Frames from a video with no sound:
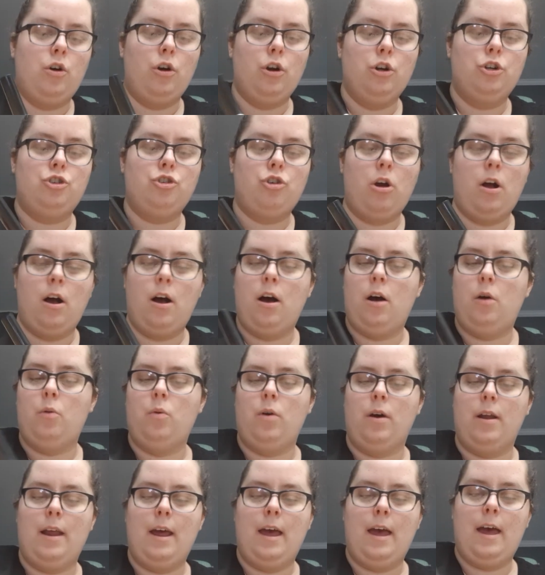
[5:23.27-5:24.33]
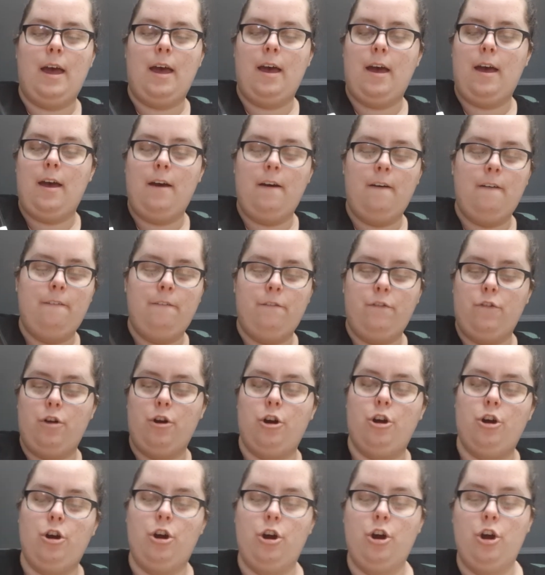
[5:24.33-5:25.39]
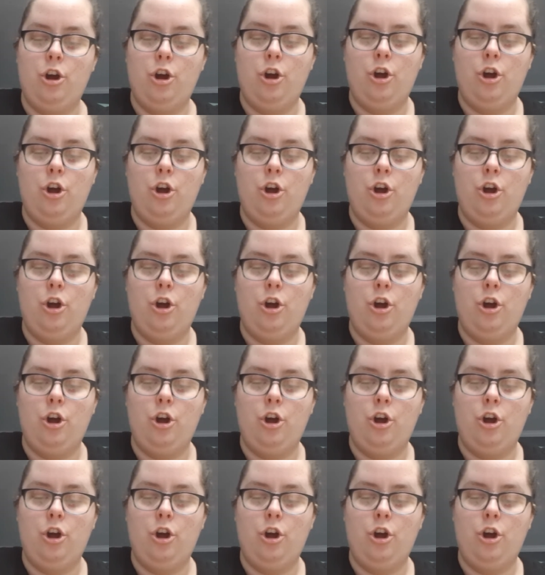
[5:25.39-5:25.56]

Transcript: or draw whatever